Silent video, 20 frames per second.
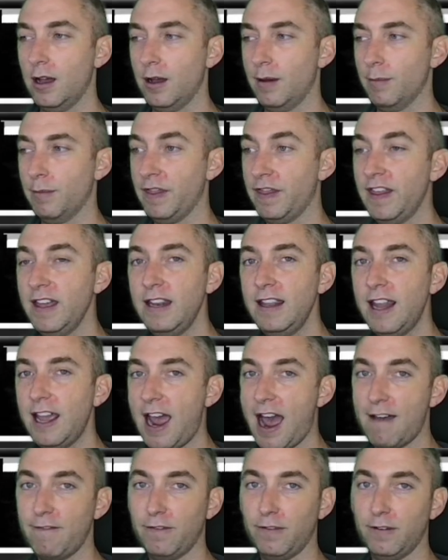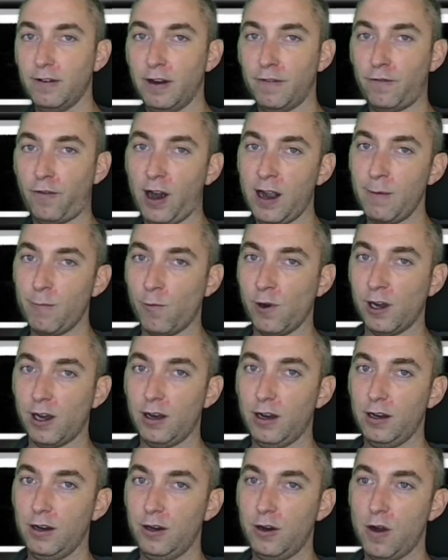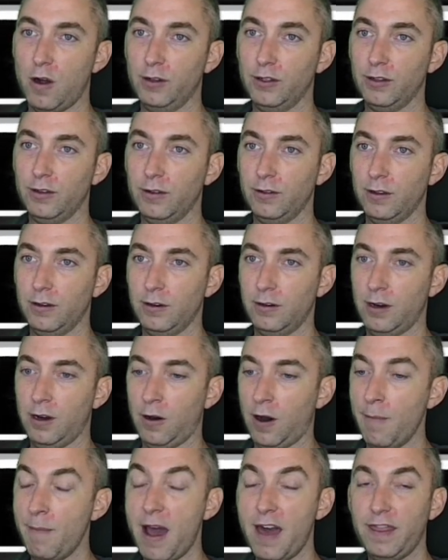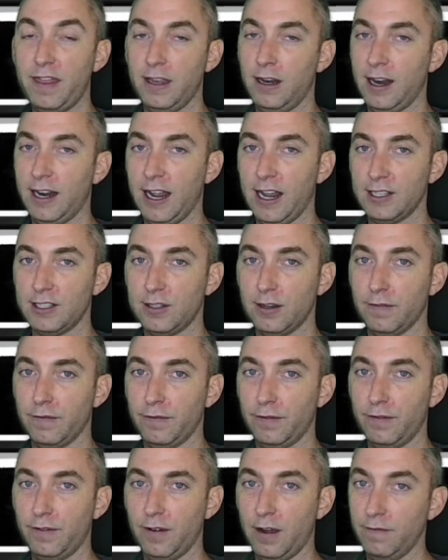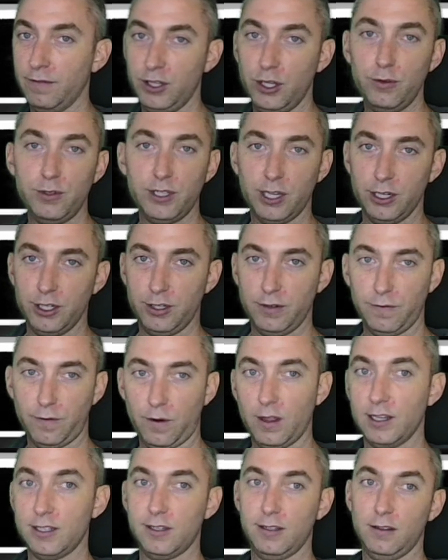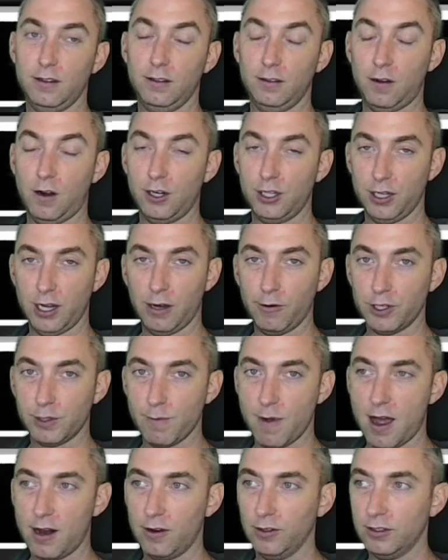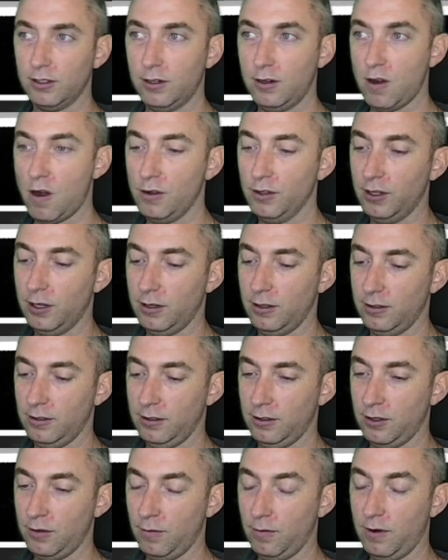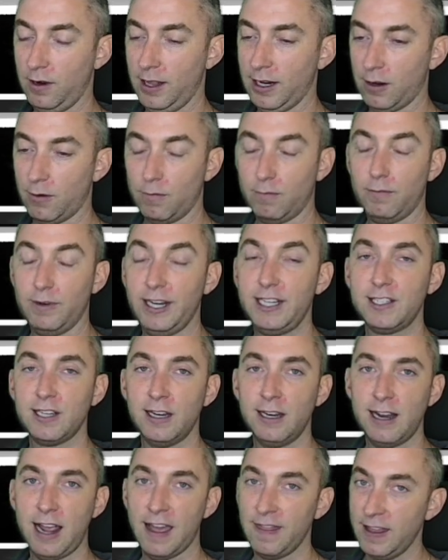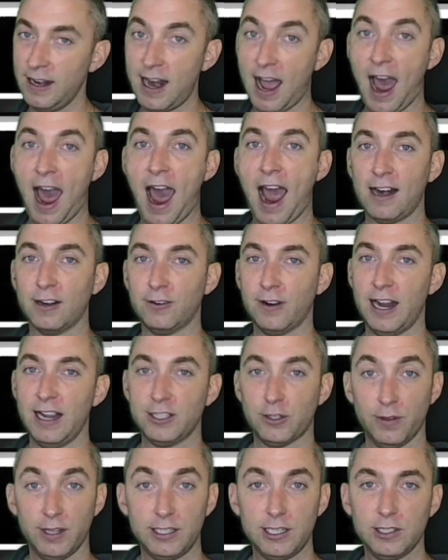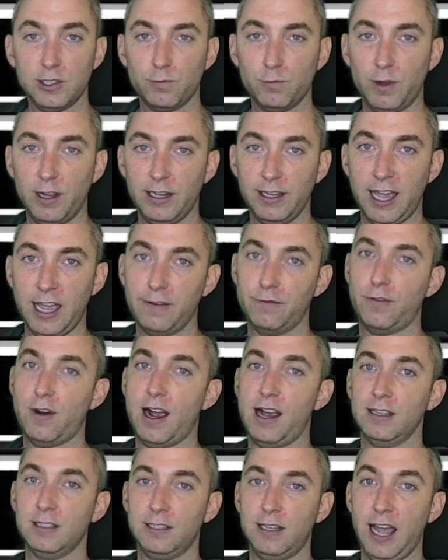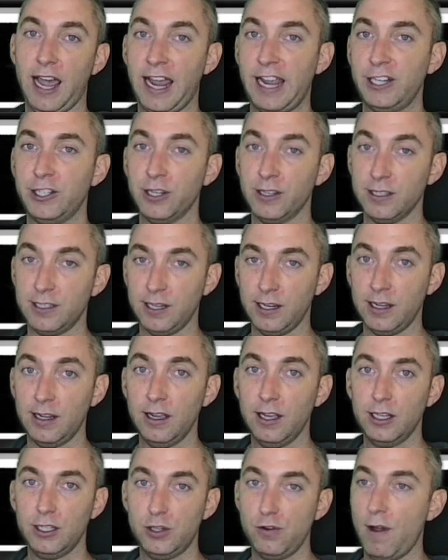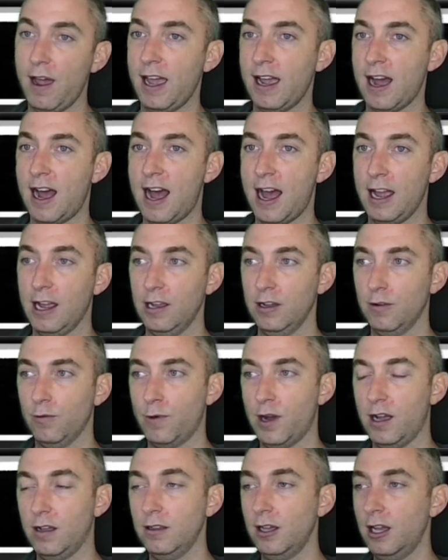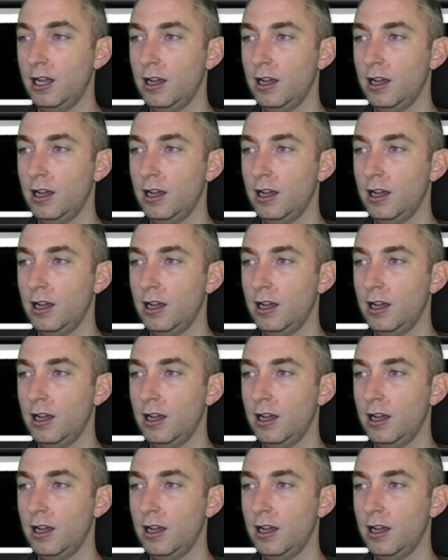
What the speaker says: but then they have a framework called, or a method, I guess, of usage for this large language model called like a reason and then act, right? So this is what gave rise to agency to AI. Well,